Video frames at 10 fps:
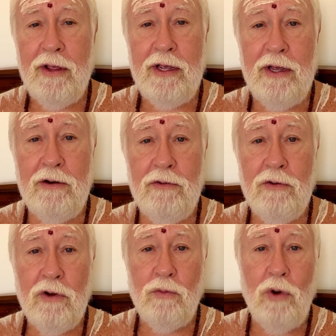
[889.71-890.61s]

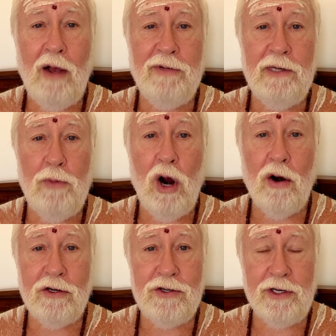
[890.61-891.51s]
in Ramana
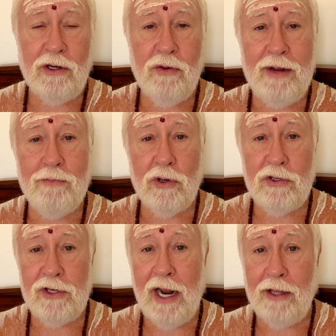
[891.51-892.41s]
Maharshi and great
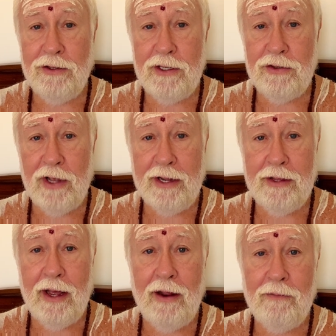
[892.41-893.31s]
personalities like
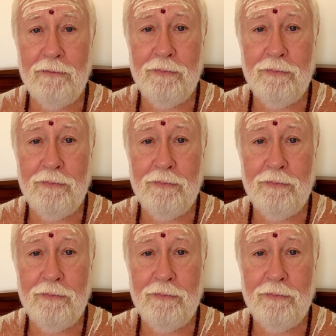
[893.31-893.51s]
that.